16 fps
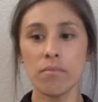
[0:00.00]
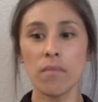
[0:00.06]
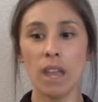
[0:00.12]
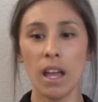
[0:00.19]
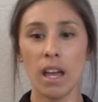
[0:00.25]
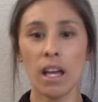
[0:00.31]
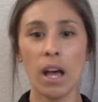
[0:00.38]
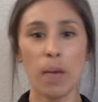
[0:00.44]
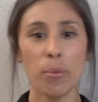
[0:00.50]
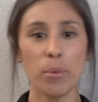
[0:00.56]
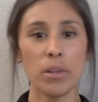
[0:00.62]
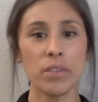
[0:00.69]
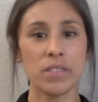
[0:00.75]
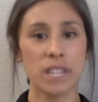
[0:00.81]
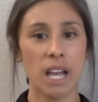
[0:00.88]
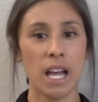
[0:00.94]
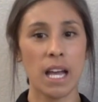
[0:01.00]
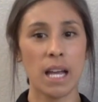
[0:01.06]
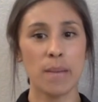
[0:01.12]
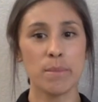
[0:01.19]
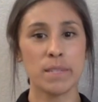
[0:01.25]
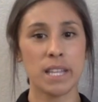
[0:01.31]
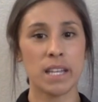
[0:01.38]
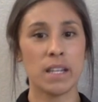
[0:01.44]
a couple of
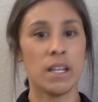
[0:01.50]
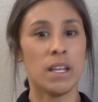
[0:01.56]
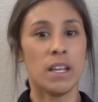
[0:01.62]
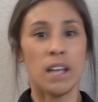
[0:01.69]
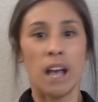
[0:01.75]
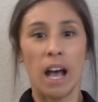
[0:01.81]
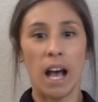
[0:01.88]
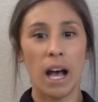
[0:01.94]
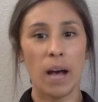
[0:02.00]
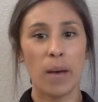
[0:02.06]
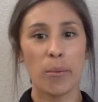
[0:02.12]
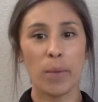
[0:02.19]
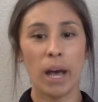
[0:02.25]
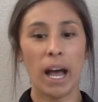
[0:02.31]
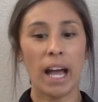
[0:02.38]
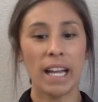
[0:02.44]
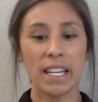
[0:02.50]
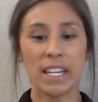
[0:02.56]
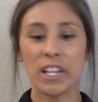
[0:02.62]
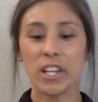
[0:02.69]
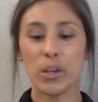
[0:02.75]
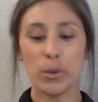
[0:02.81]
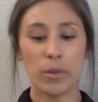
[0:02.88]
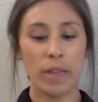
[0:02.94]
times, and I
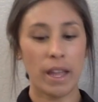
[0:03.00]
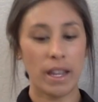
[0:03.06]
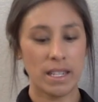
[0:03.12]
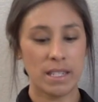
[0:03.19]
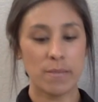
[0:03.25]
knew that